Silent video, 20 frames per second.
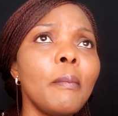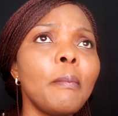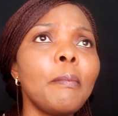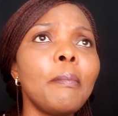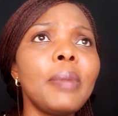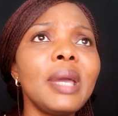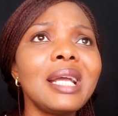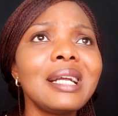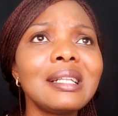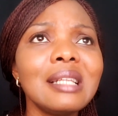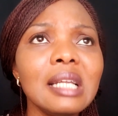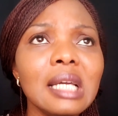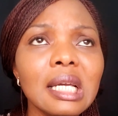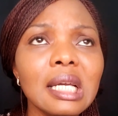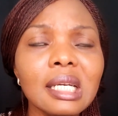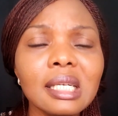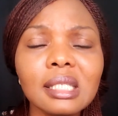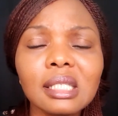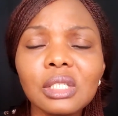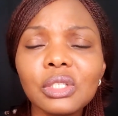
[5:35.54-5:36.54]

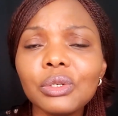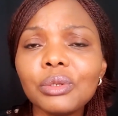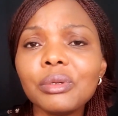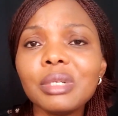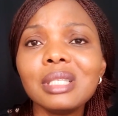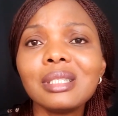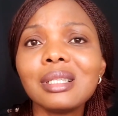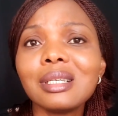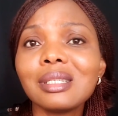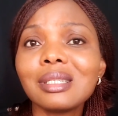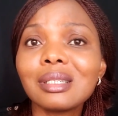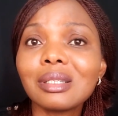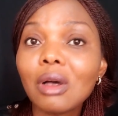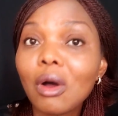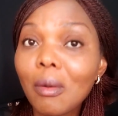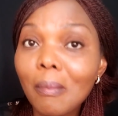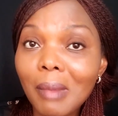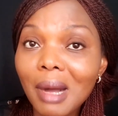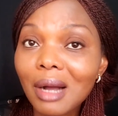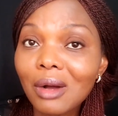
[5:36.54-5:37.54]
picnics during the
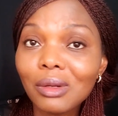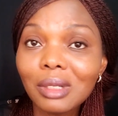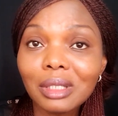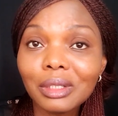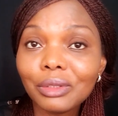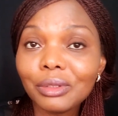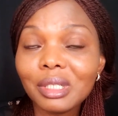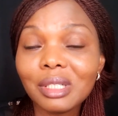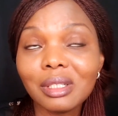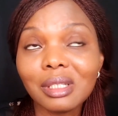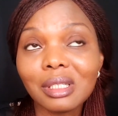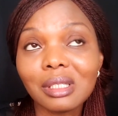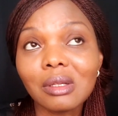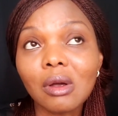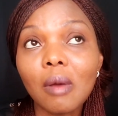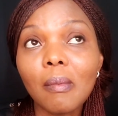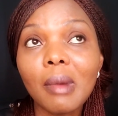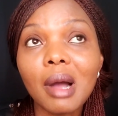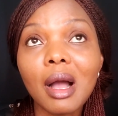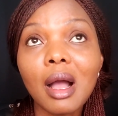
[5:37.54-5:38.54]
summer, only during the
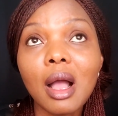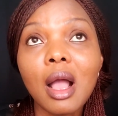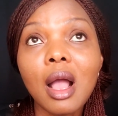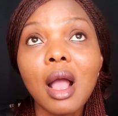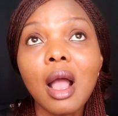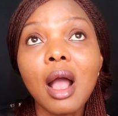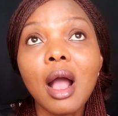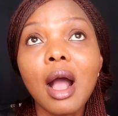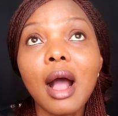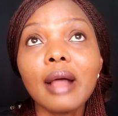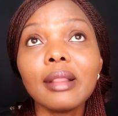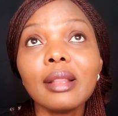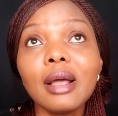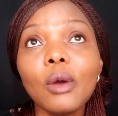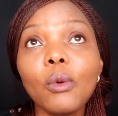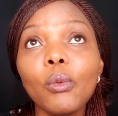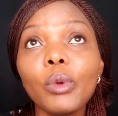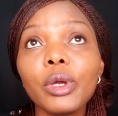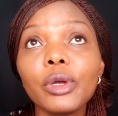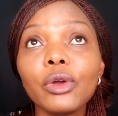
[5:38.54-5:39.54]
summer, and
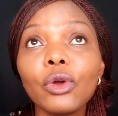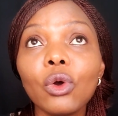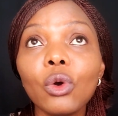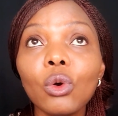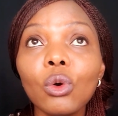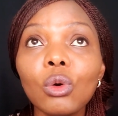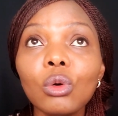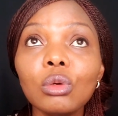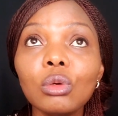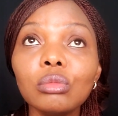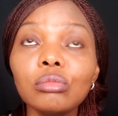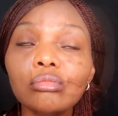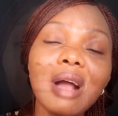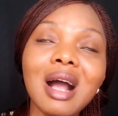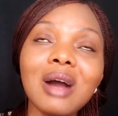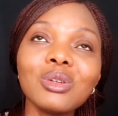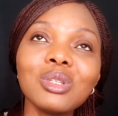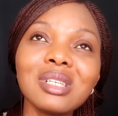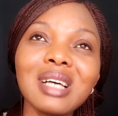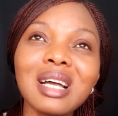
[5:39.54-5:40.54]
then we go
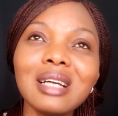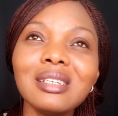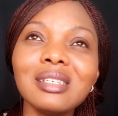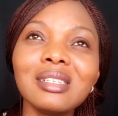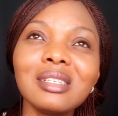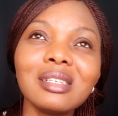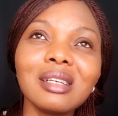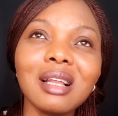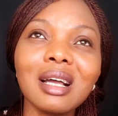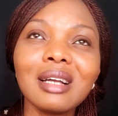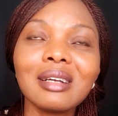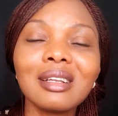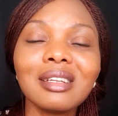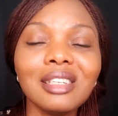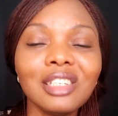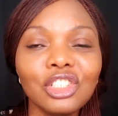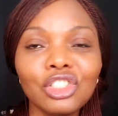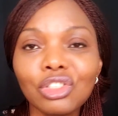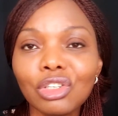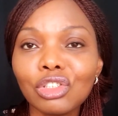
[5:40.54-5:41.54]
outside the city, like
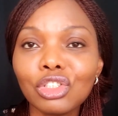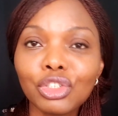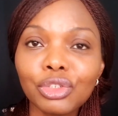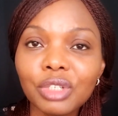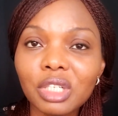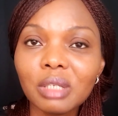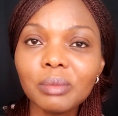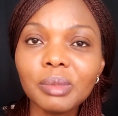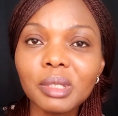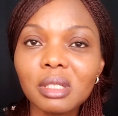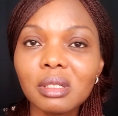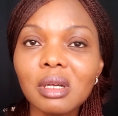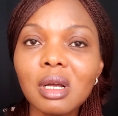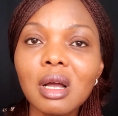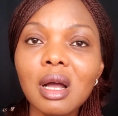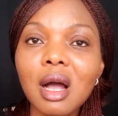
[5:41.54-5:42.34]
leisure trips,